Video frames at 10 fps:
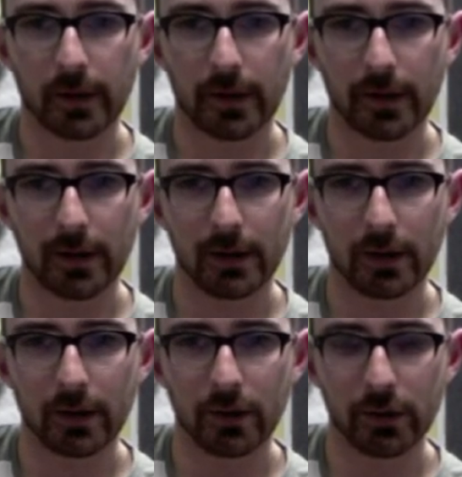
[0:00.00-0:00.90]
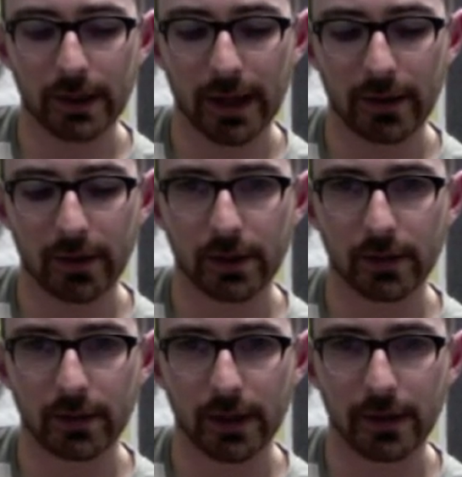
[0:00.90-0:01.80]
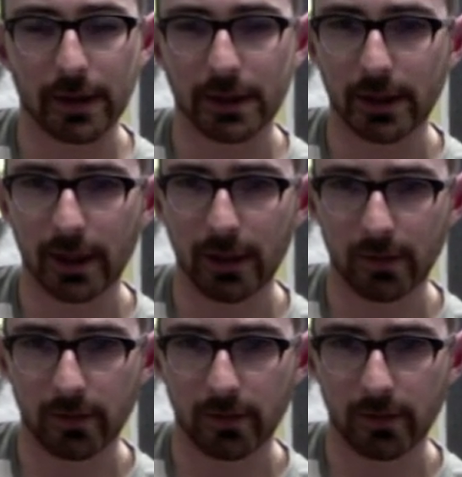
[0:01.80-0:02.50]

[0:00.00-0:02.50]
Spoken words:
okay, you're going to lose that note that's ringing there, but that's okay.